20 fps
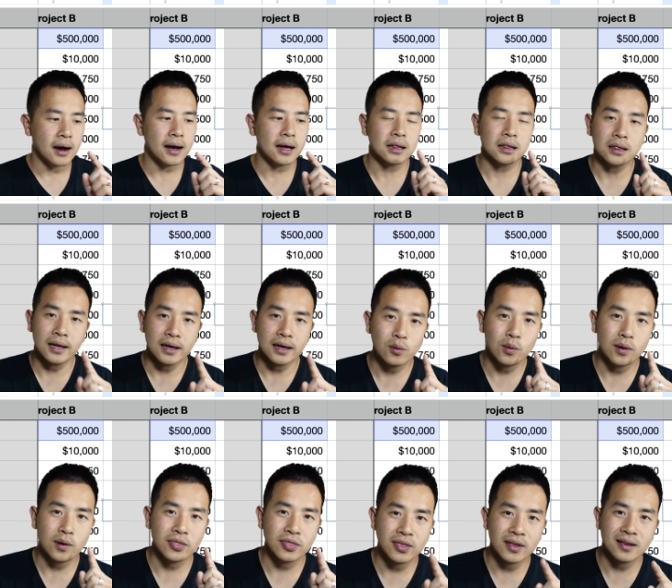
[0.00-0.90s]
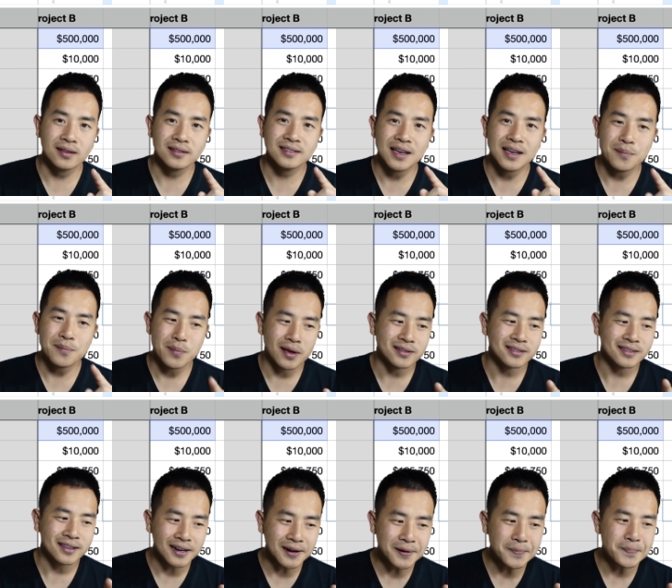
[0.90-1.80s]
I like when things get
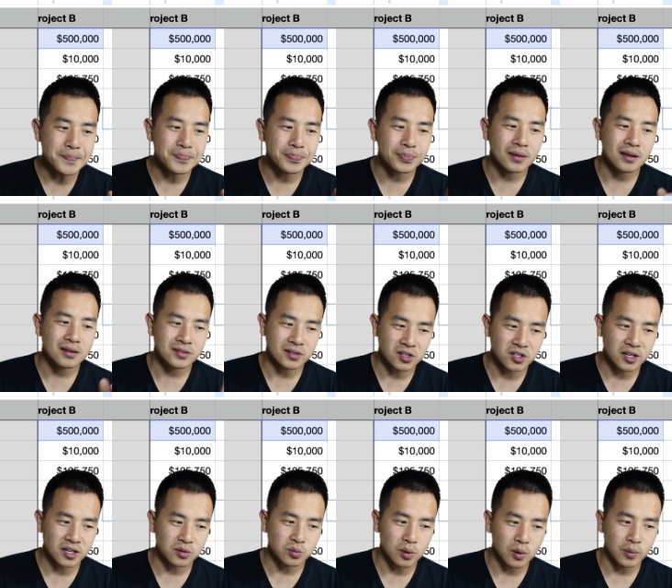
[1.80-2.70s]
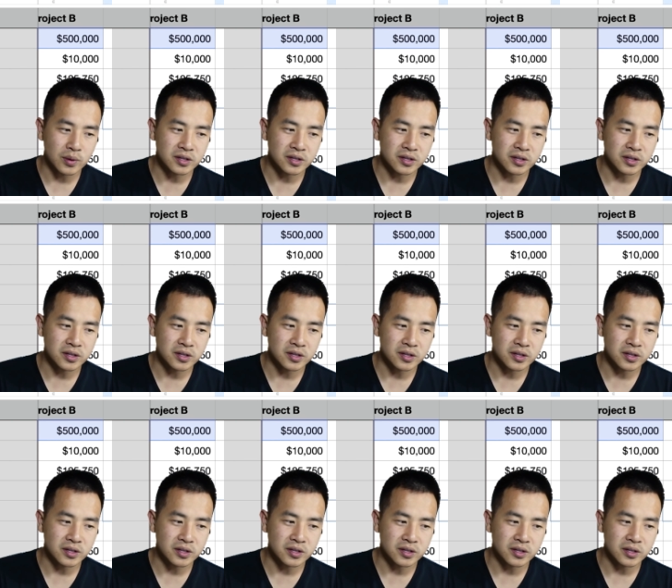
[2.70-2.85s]
messed up, such as what we